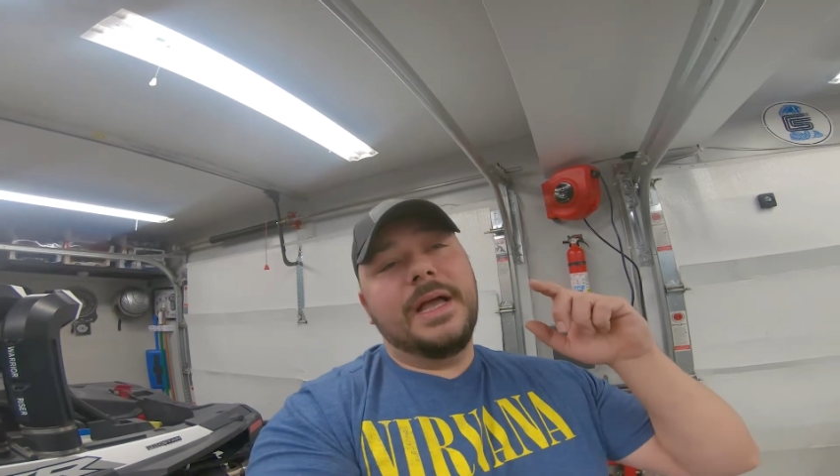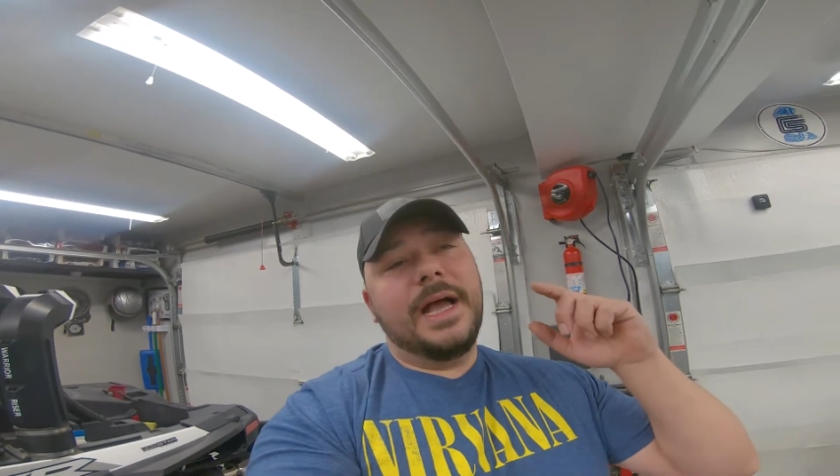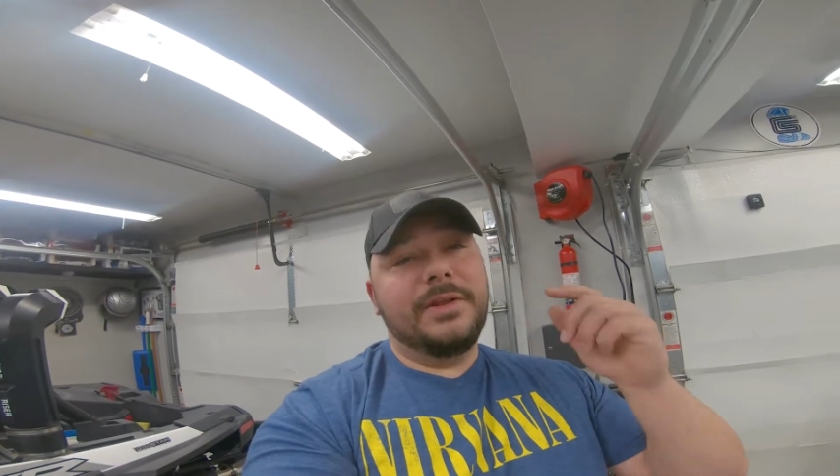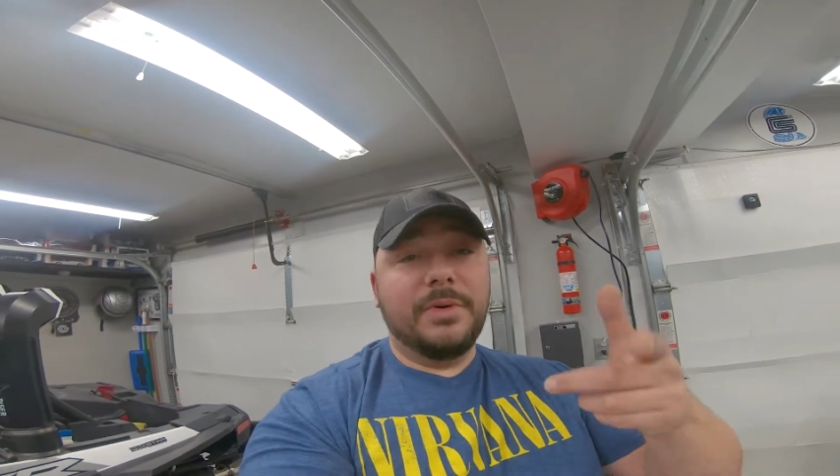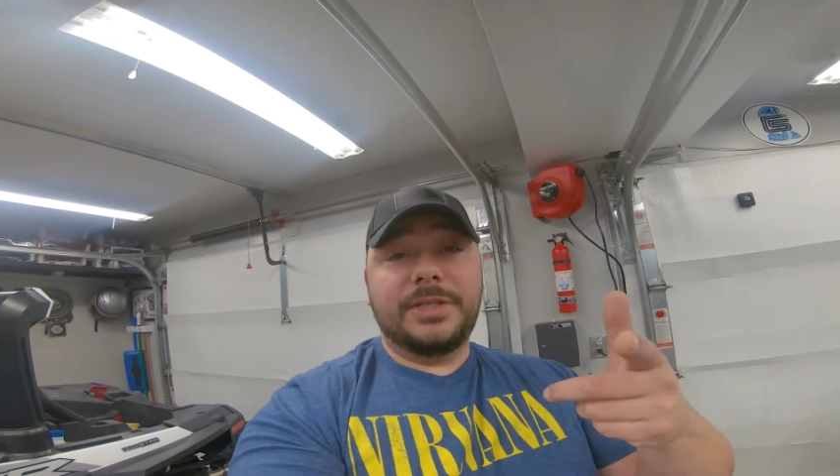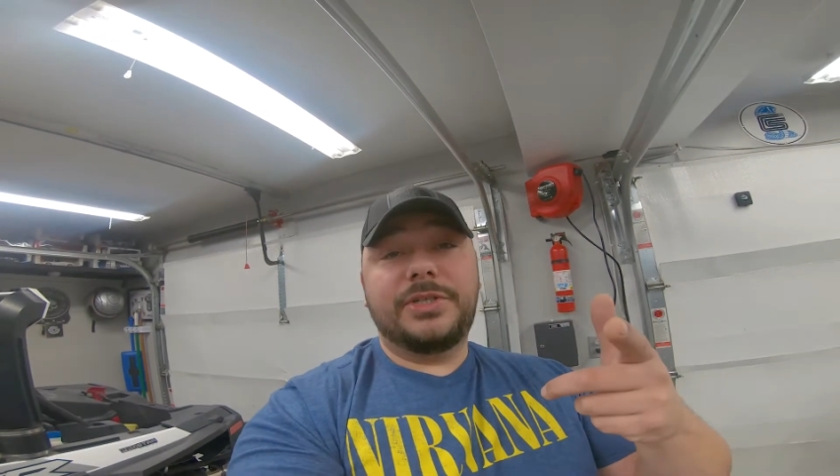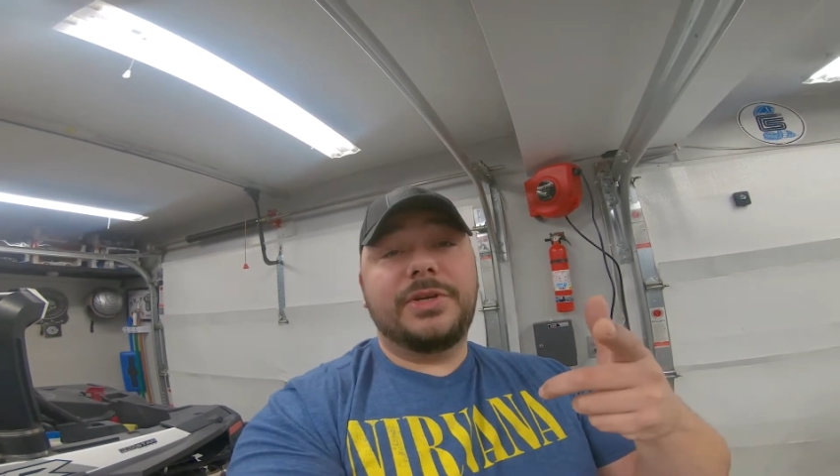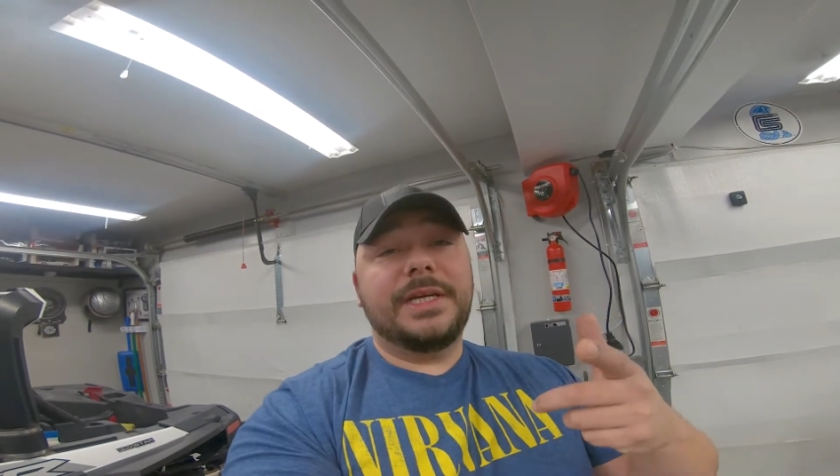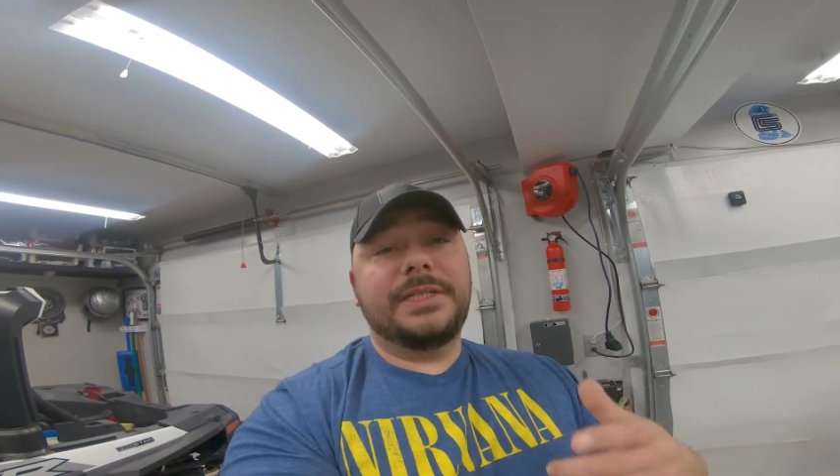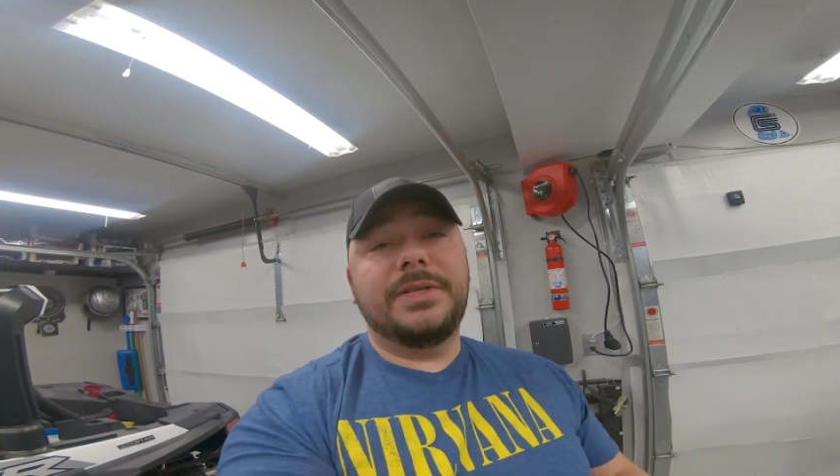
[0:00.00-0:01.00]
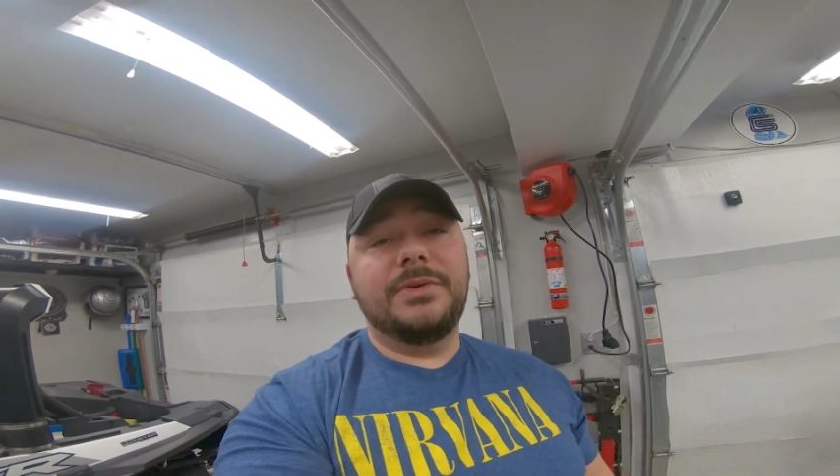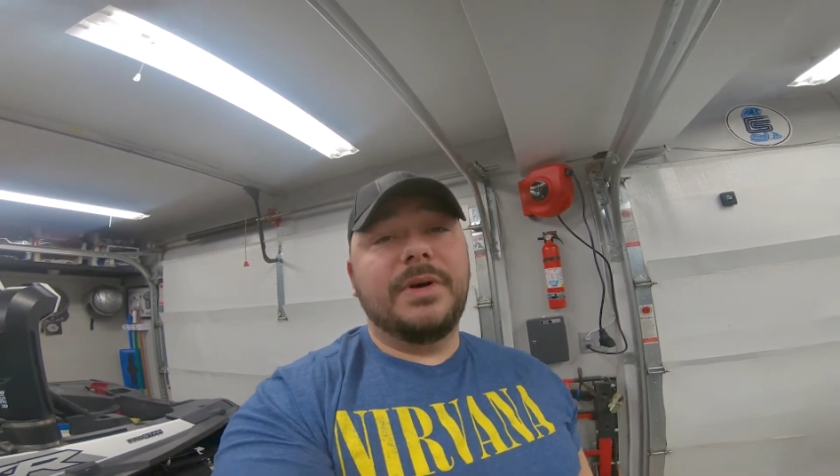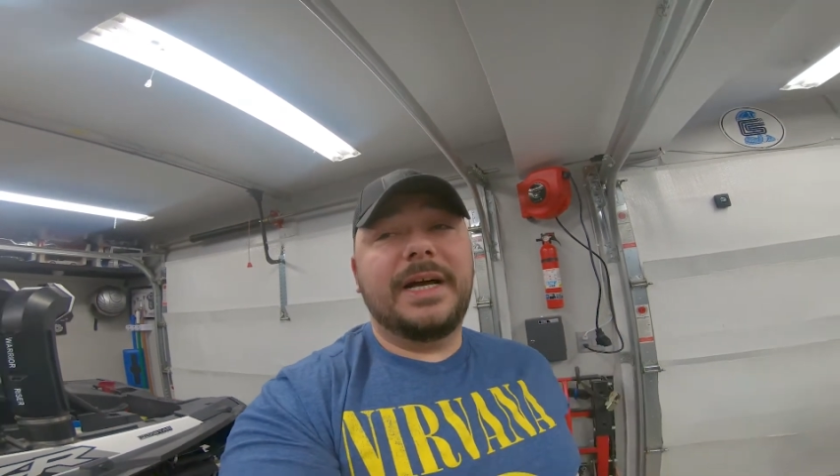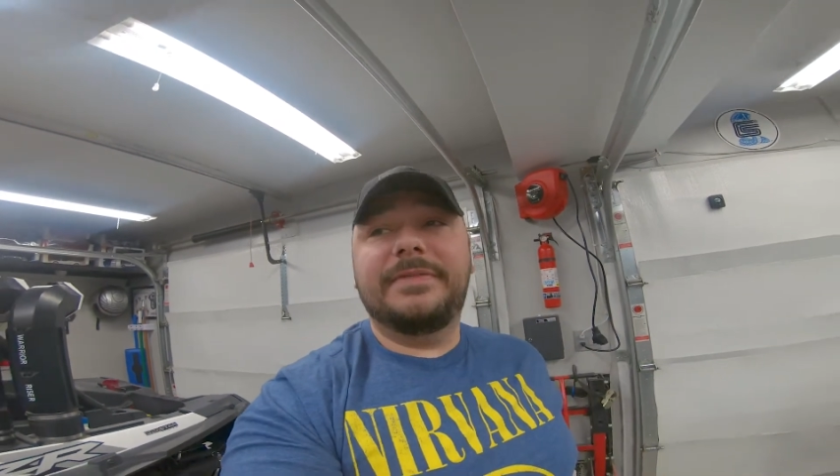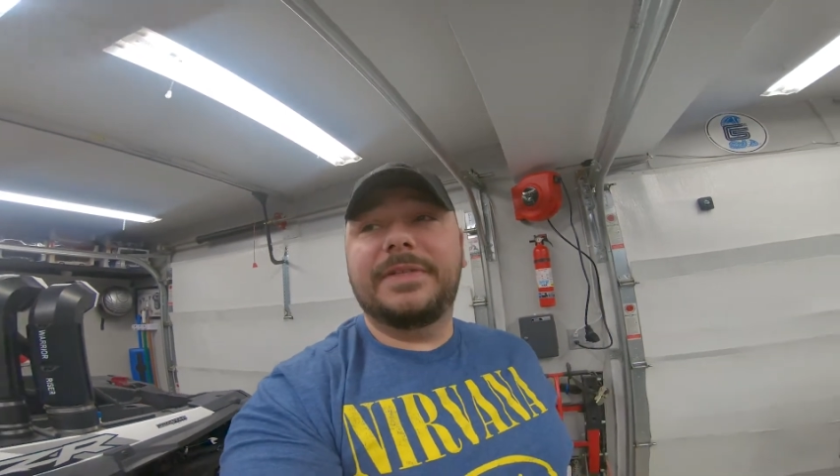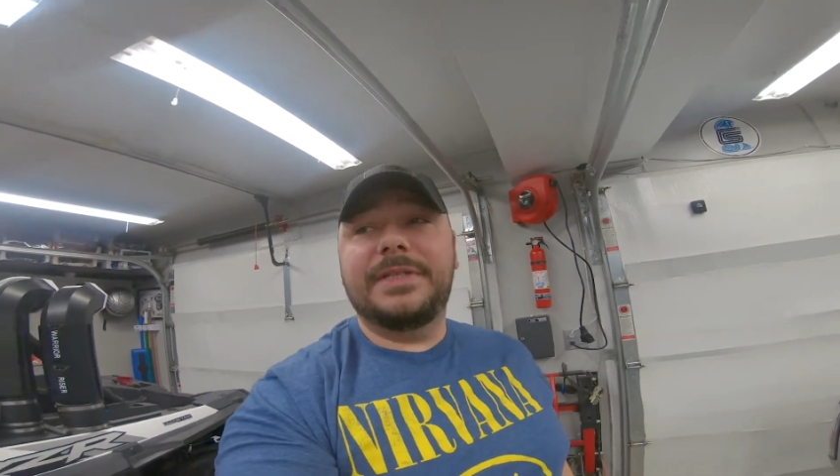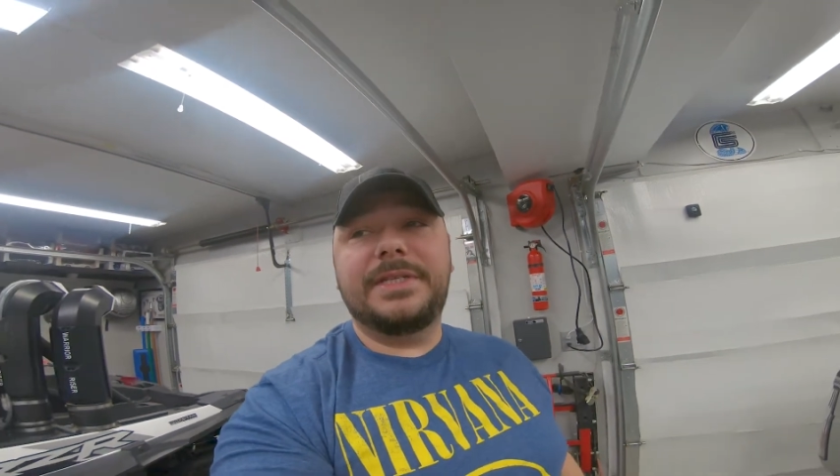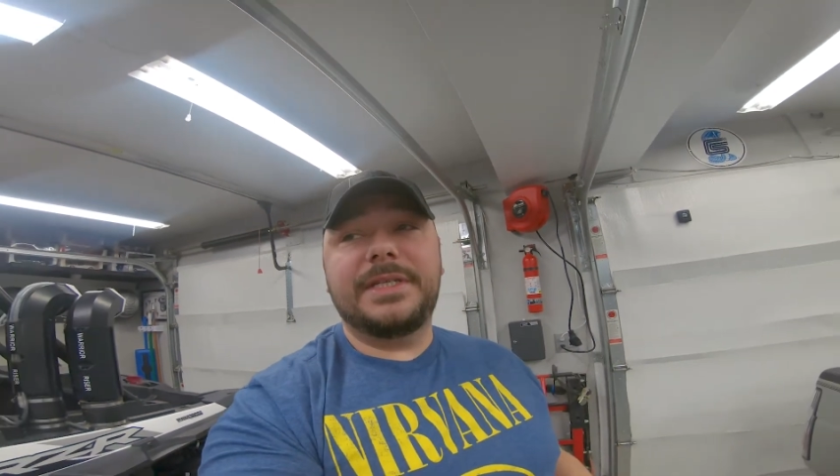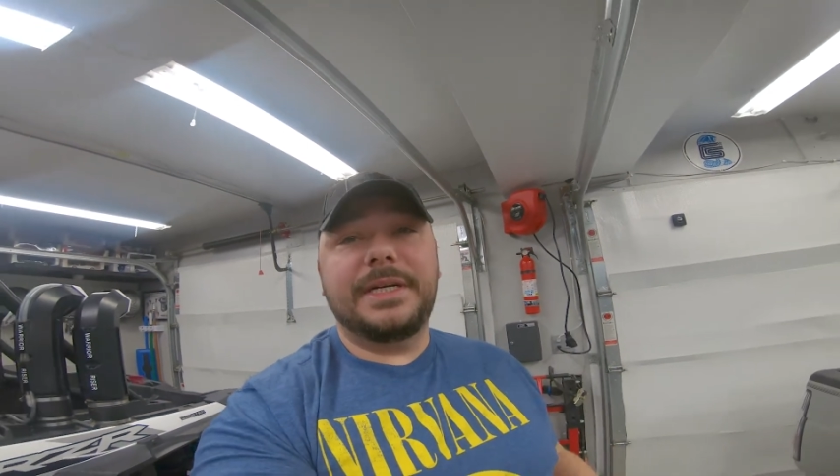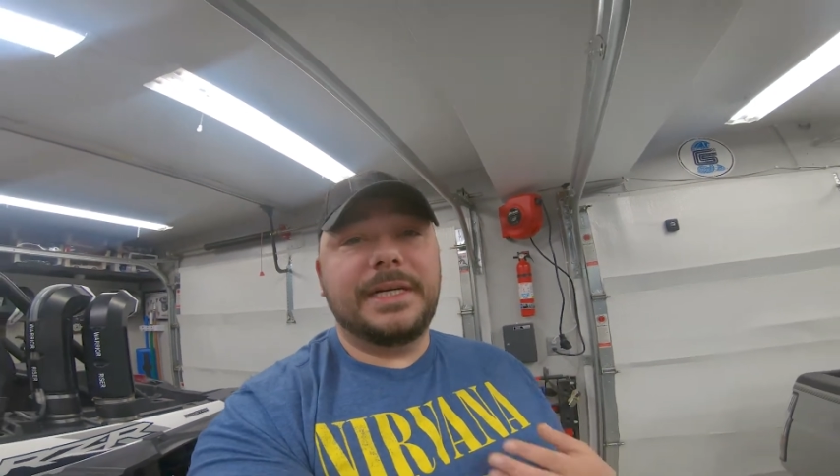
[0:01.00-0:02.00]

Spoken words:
I do want to show you guys the new office.